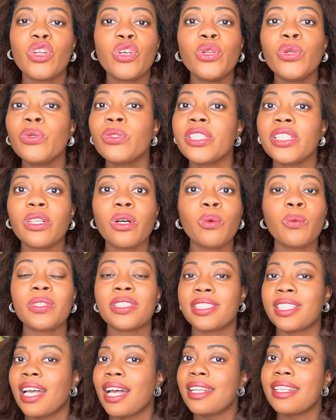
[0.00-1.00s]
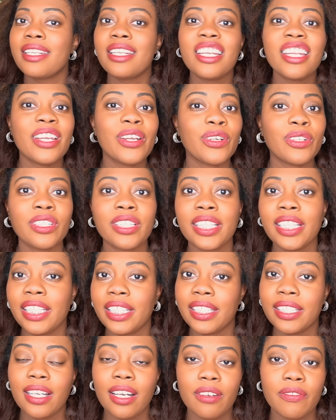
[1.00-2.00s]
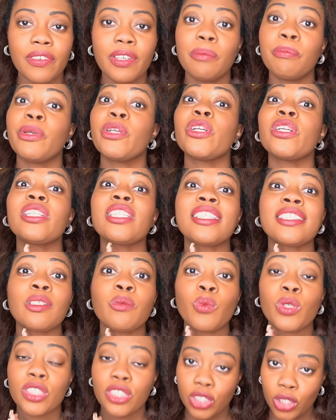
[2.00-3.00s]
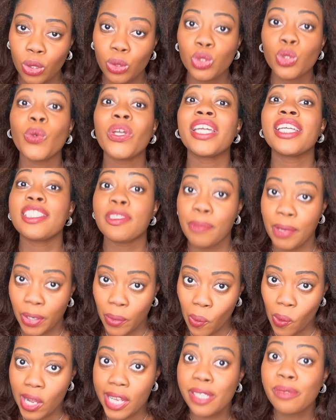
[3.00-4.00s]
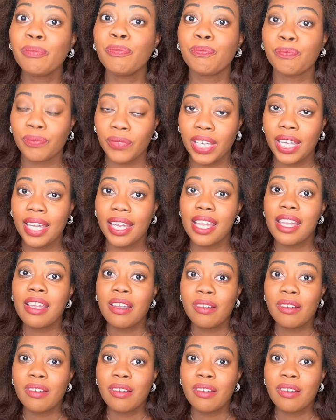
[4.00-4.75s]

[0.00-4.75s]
New Deal was not nearly enough. Imperialism was still doing its big one, okay?